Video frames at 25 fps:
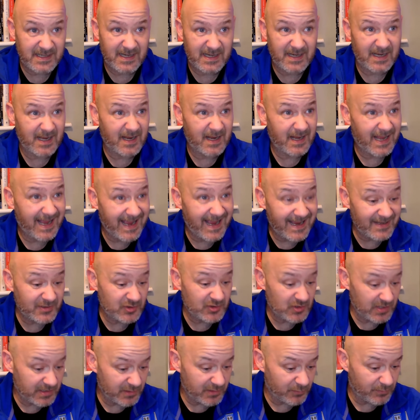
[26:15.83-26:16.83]
and I
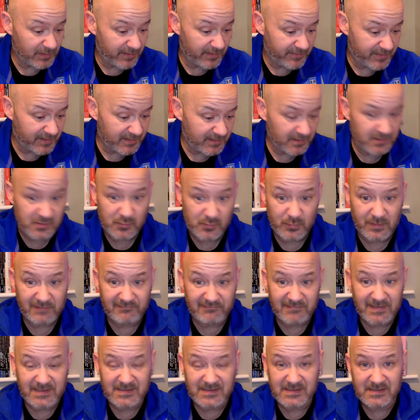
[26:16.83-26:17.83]
genuinely think that's one of the
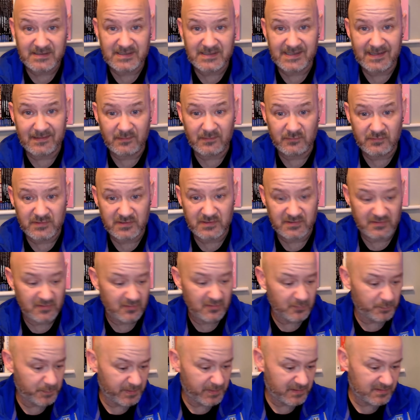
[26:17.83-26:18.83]
reasons he hasn't looked as
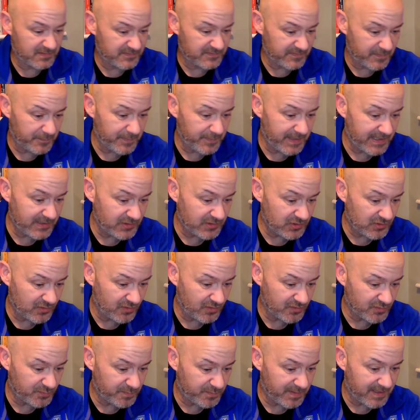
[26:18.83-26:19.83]
good, because for me,
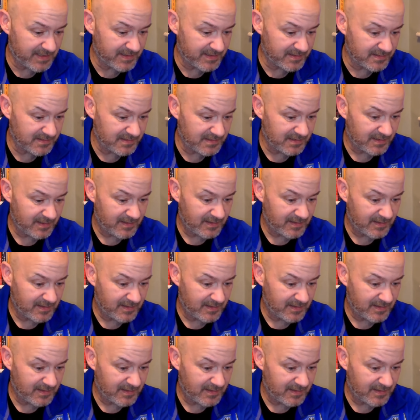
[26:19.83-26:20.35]
George Byers